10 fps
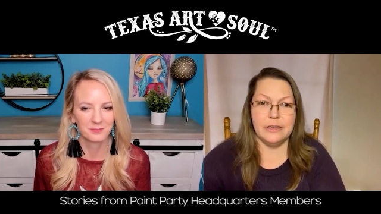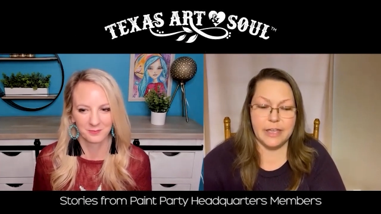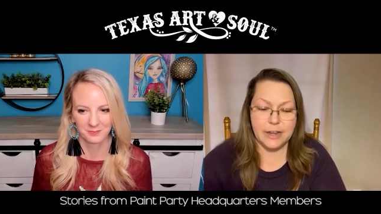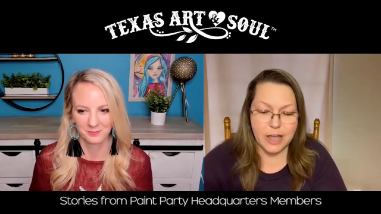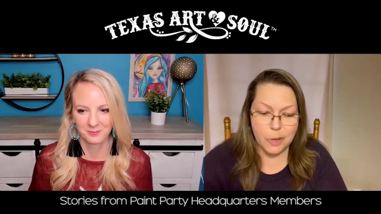
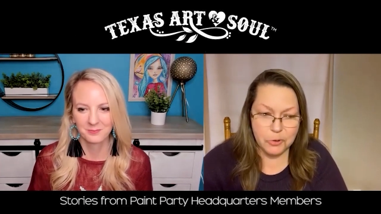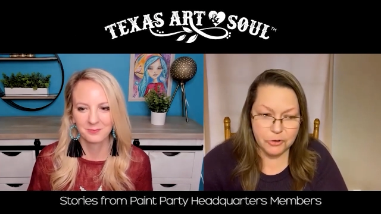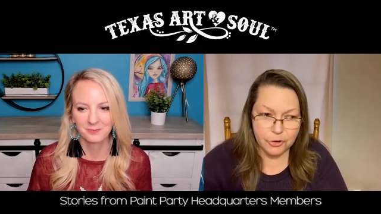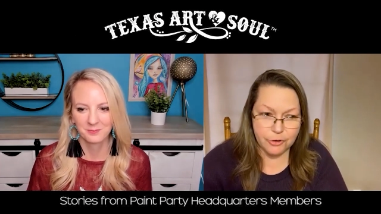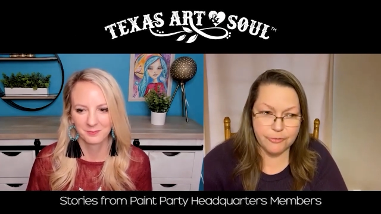Speaker 1: Get a
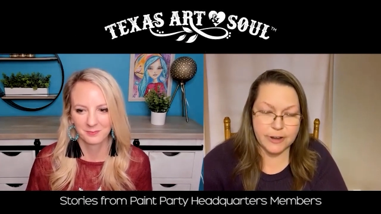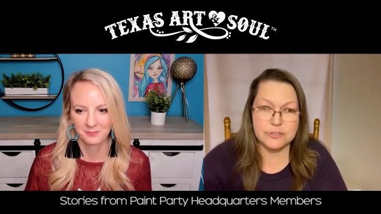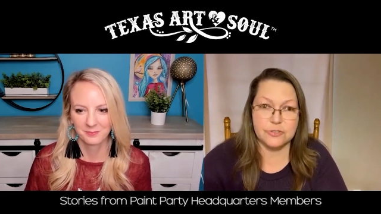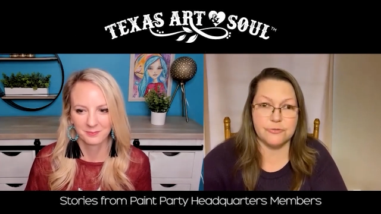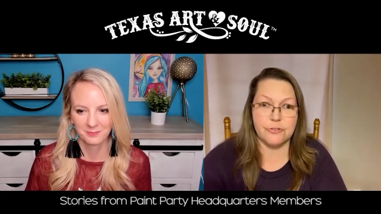couple
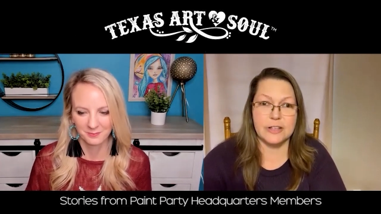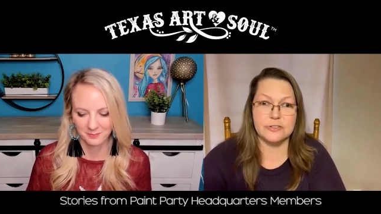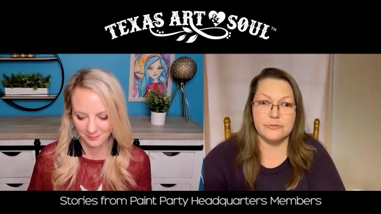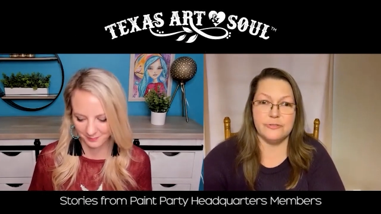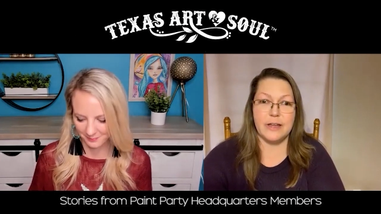girlfriends or
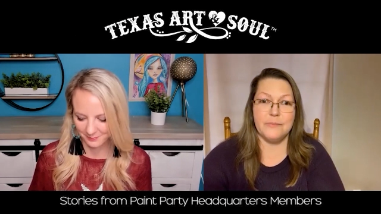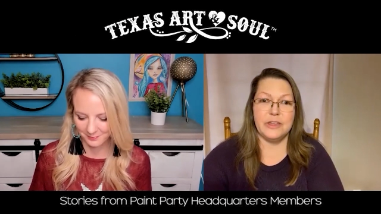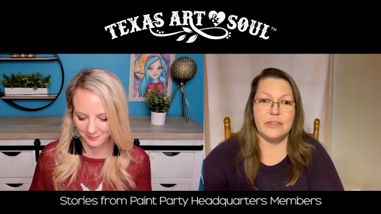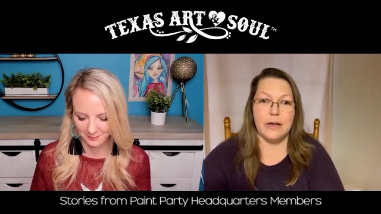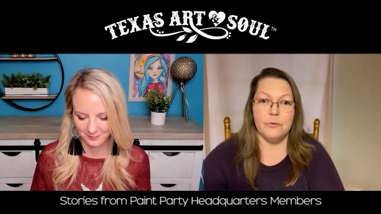friends or
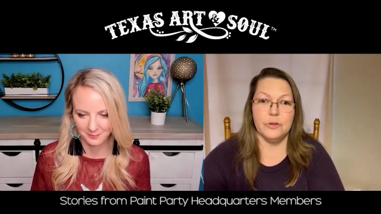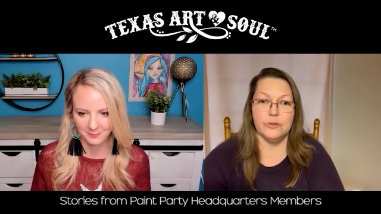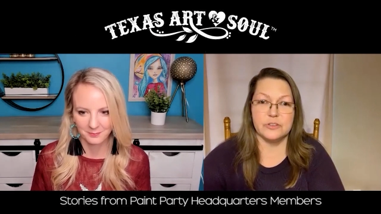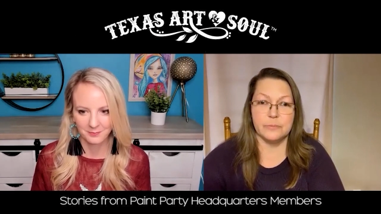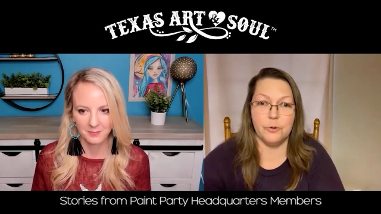family that
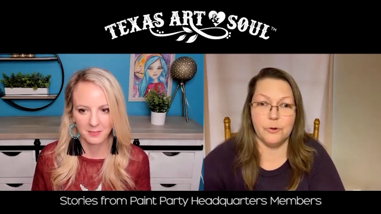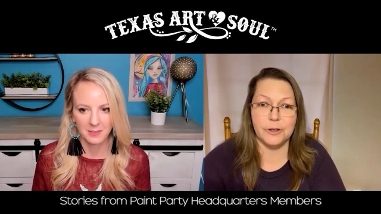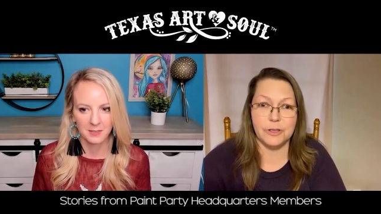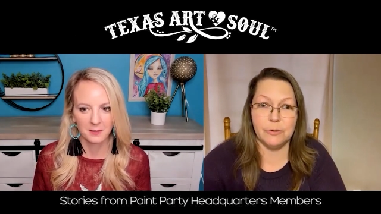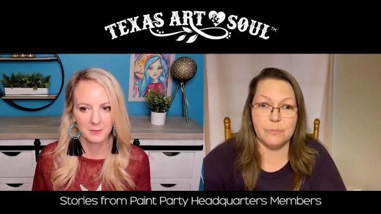will
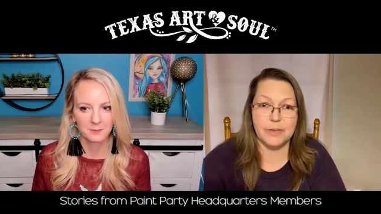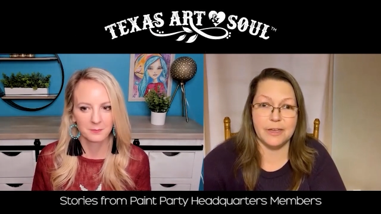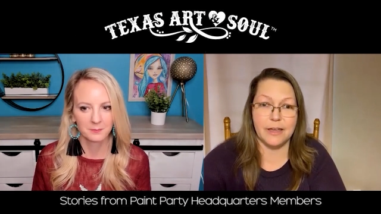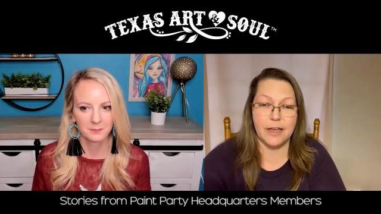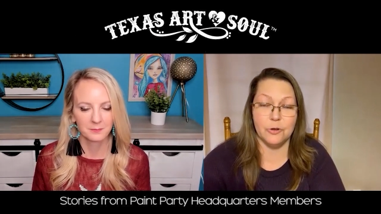support you and
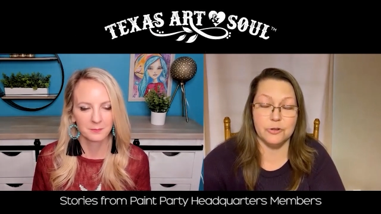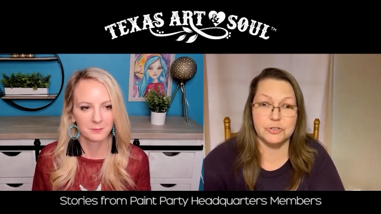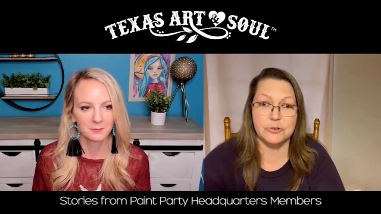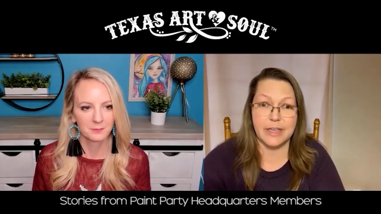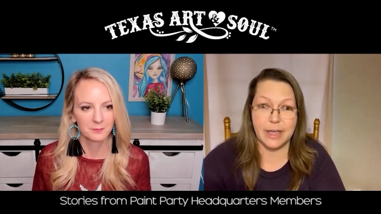be
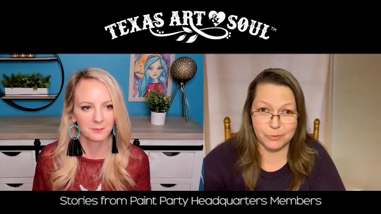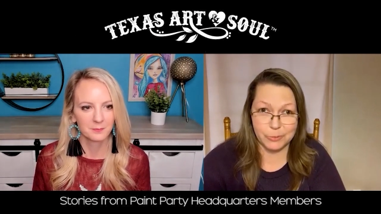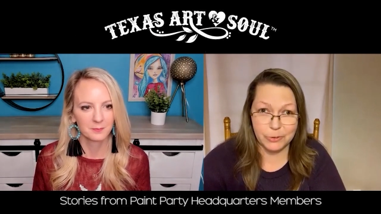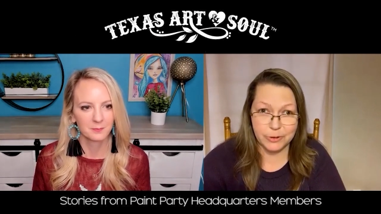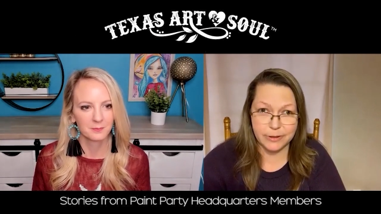hold you
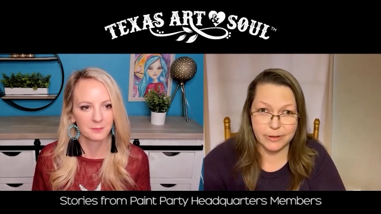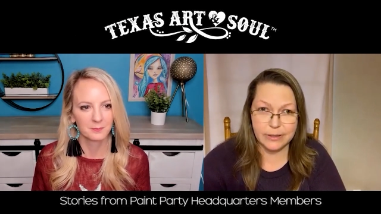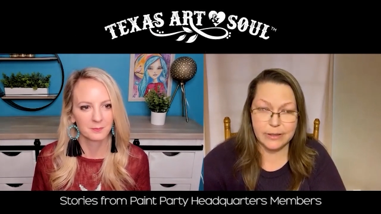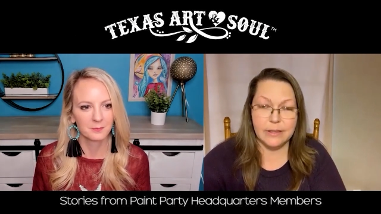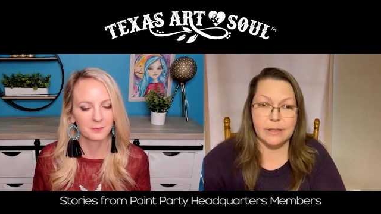accountable,
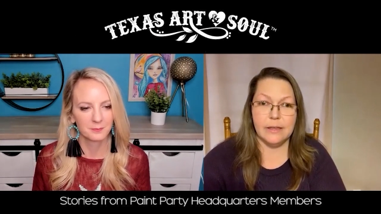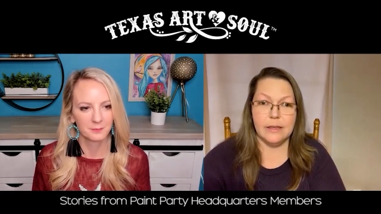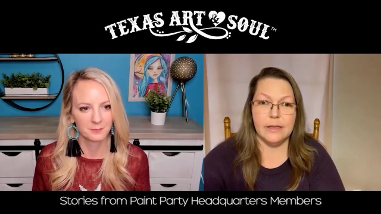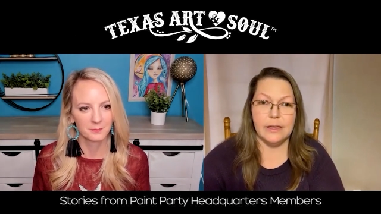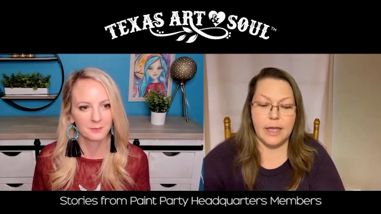
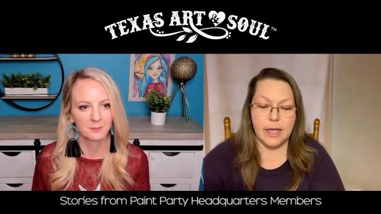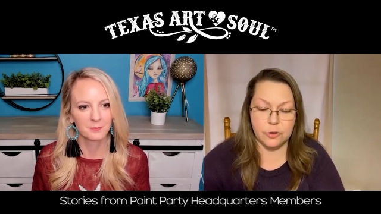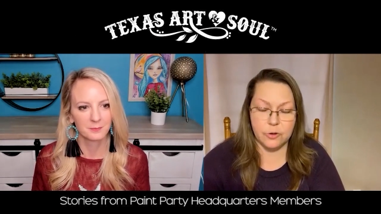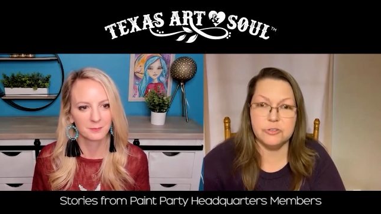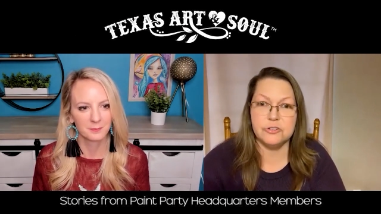
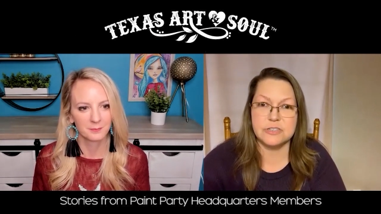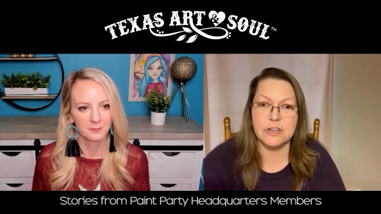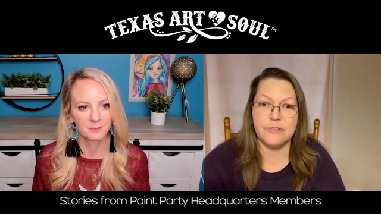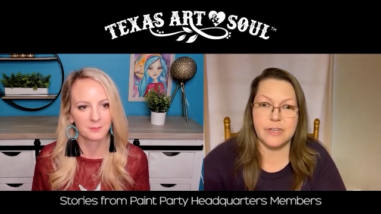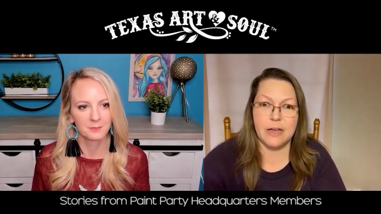and hold
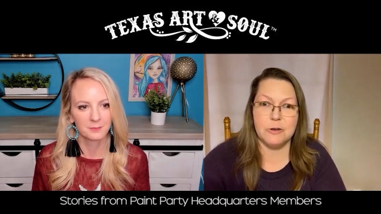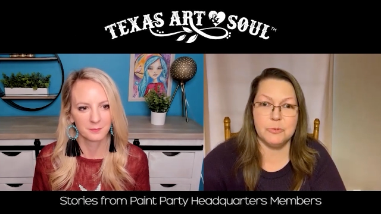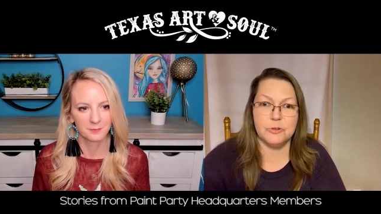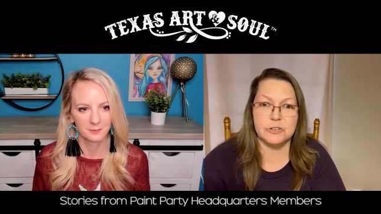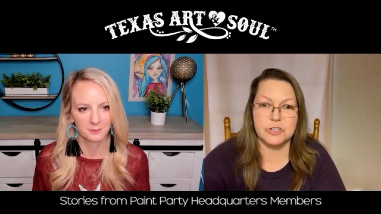yourself
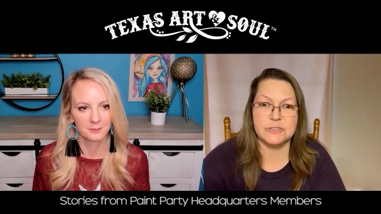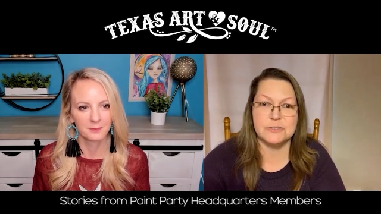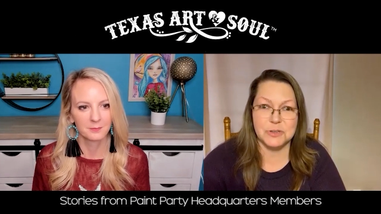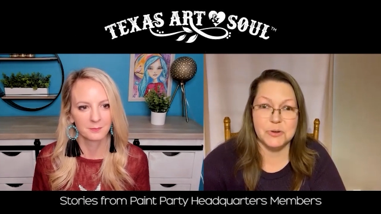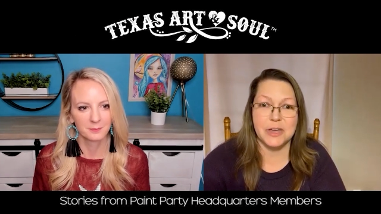accountable, and
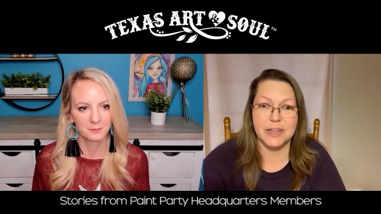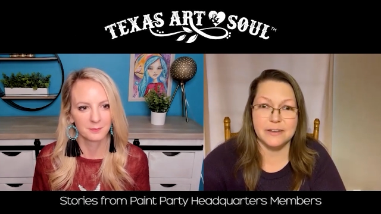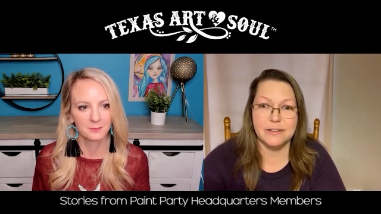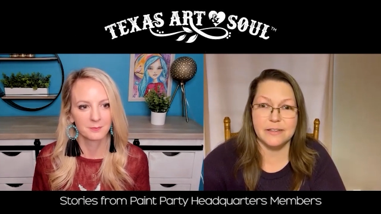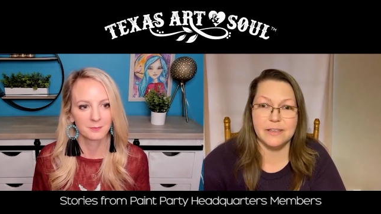just do it.
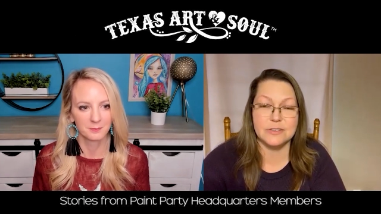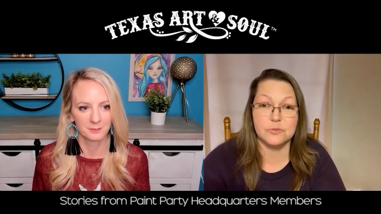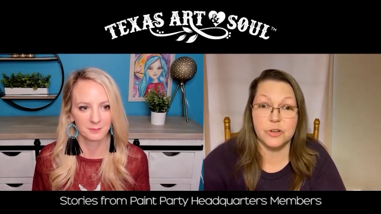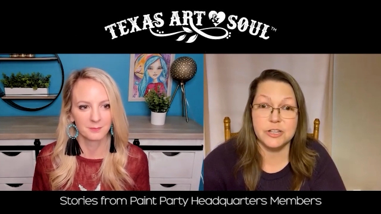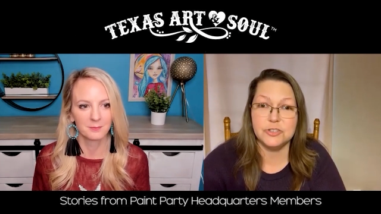
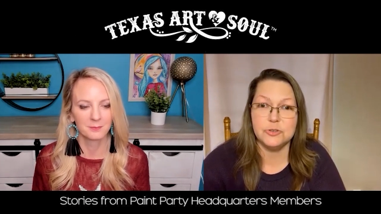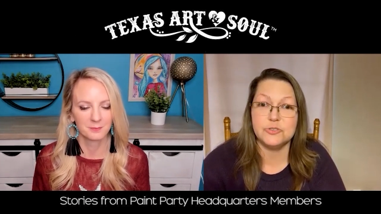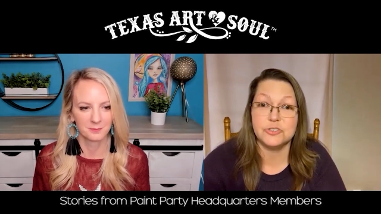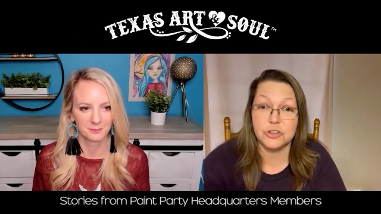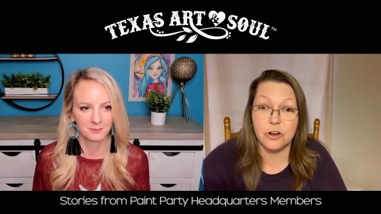Because once you
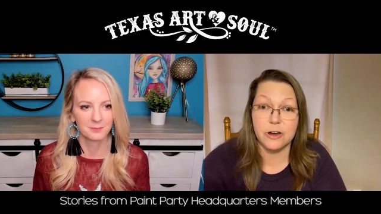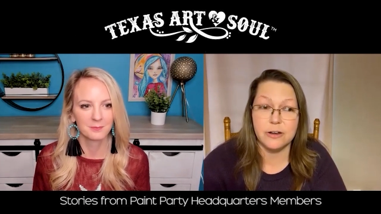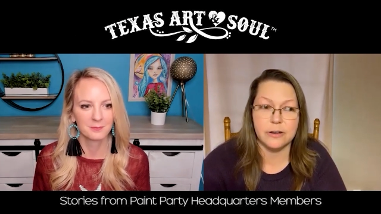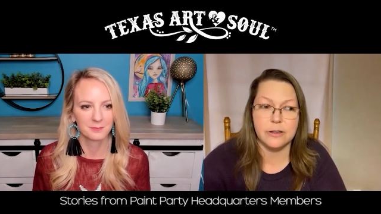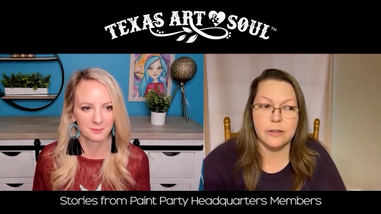start,